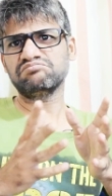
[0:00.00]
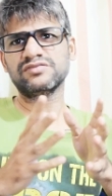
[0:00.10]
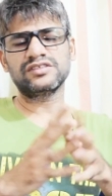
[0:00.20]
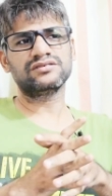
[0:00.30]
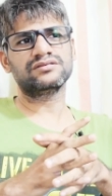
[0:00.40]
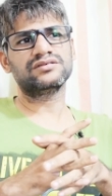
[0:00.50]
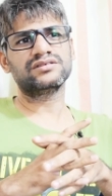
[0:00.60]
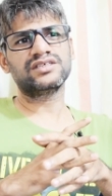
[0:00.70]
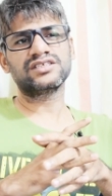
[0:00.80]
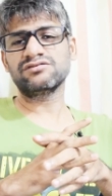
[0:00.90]
you know
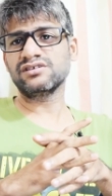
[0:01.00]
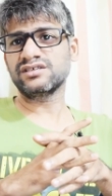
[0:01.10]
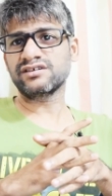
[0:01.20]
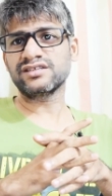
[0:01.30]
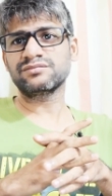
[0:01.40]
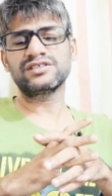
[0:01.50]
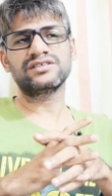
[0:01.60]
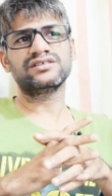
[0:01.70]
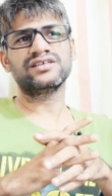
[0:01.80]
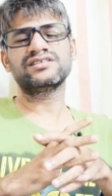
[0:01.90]
sexually
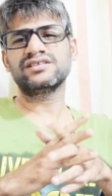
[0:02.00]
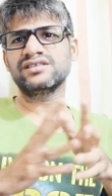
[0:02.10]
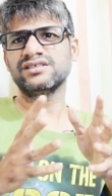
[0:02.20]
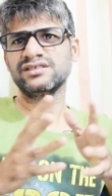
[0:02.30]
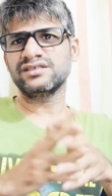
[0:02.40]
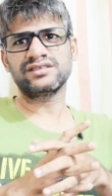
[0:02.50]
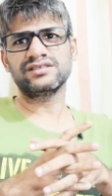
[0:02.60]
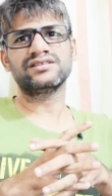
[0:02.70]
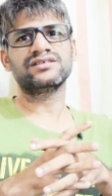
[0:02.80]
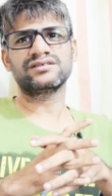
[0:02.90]
transmitted S T D
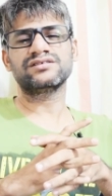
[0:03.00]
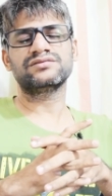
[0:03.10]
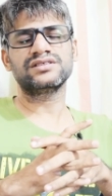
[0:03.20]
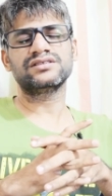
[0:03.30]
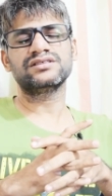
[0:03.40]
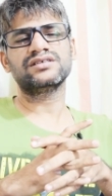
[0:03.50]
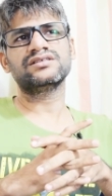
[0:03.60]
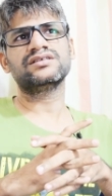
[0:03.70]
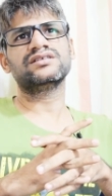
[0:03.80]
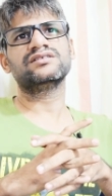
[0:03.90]
and other stuff
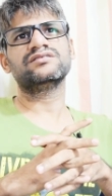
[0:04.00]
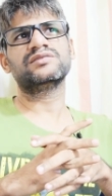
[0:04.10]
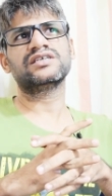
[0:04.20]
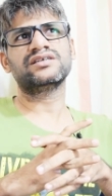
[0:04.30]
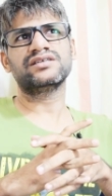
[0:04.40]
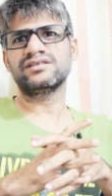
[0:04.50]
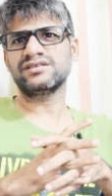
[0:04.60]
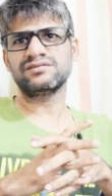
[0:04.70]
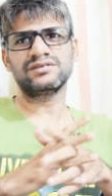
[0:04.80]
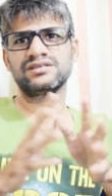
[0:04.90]
diseases, and you may get
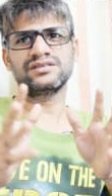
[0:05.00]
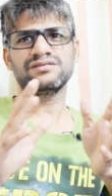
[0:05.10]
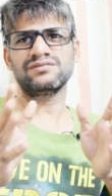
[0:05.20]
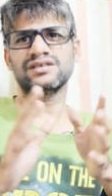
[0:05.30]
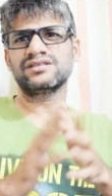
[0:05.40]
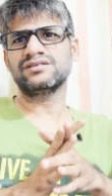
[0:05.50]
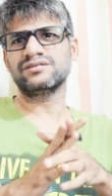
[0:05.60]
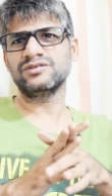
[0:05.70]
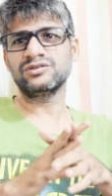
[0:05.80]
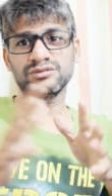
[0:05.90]
H I V, stuff like
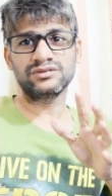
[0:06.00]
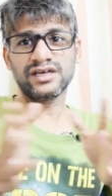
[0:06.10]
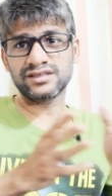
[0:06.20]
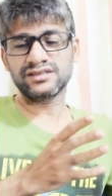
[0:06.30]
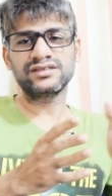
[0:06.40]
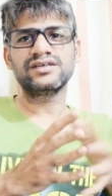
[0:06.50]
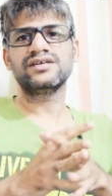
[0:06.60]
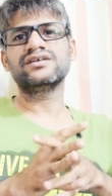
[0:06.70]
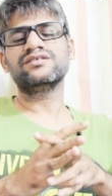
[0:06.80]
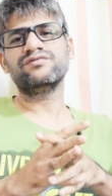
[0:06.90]
that due to that
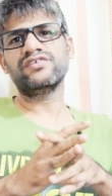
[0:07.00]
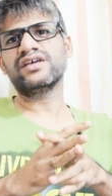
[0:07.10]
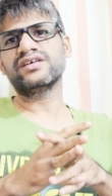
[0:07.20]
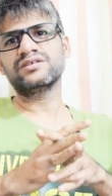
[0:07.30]
way.